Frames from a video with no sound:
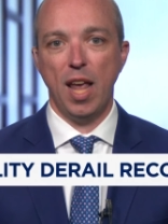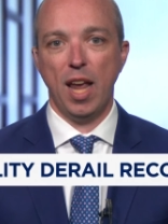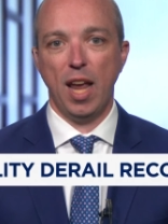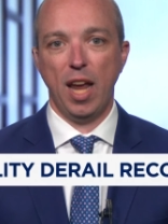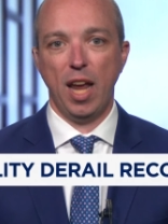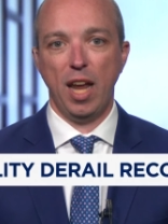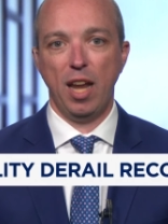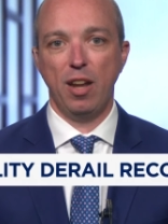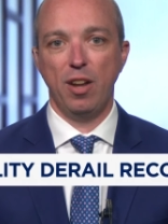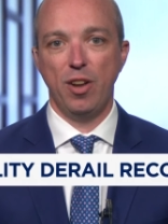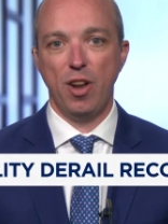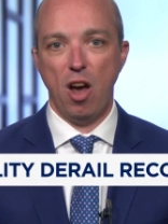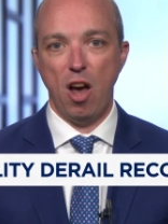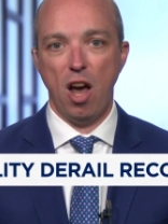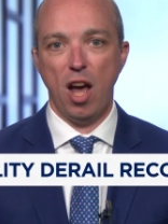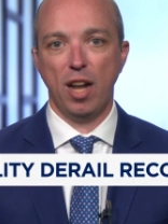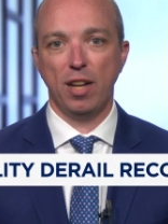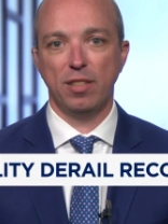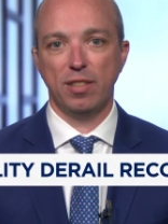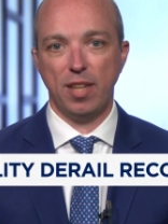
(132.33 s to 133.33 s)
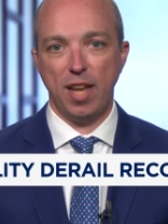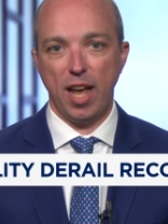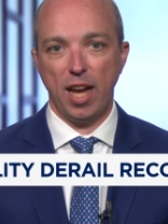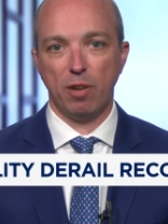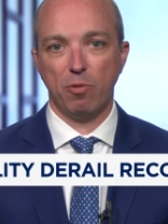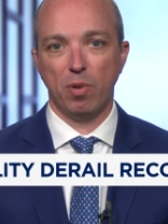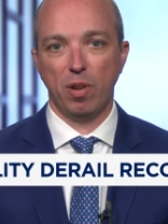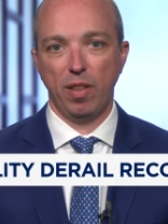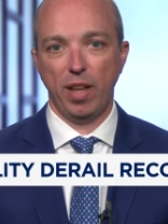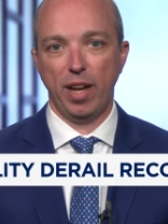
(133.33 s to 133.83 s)
in non
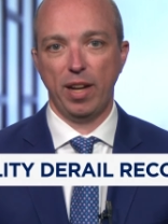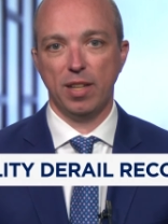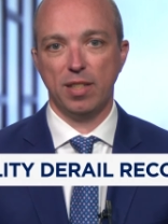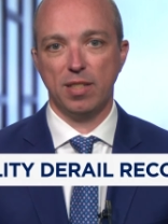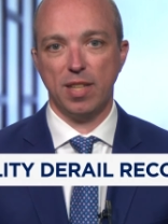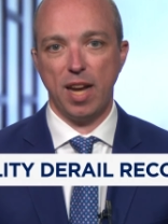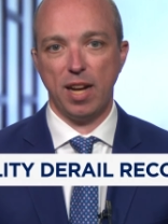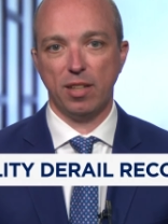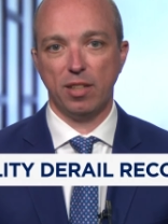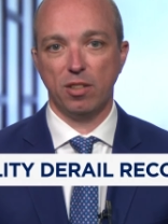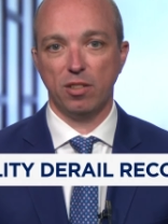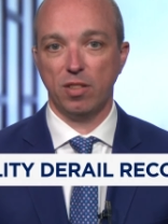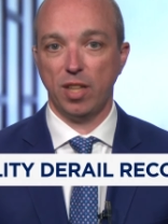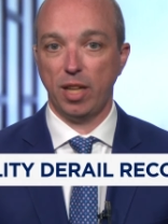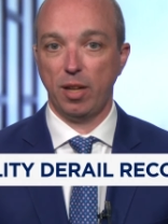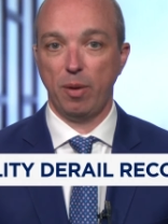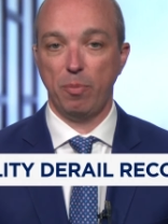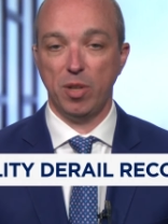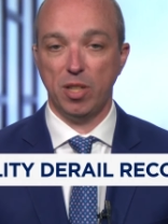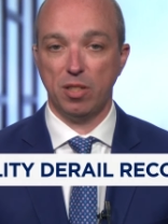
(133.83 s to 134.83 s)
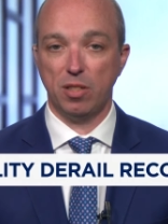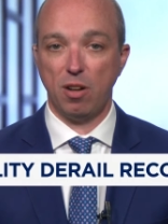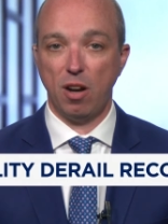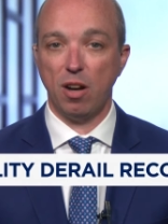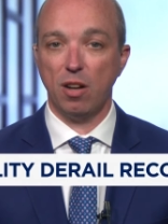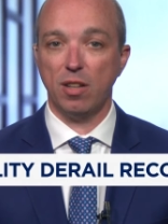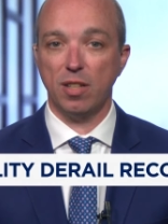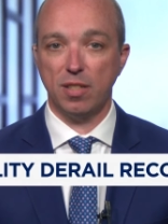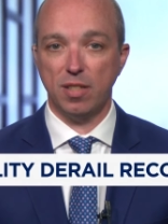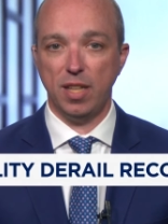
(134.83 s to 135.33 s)
tech related sectors. Like, and we
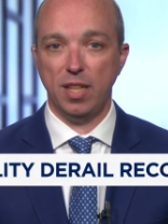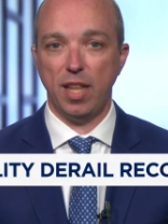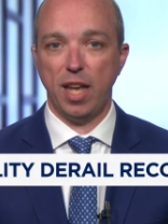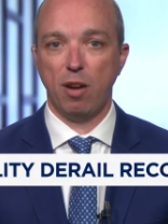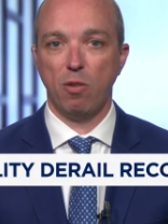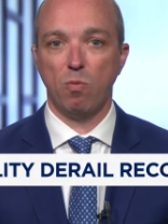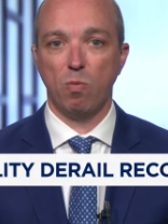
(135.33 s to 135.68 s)
started to see that.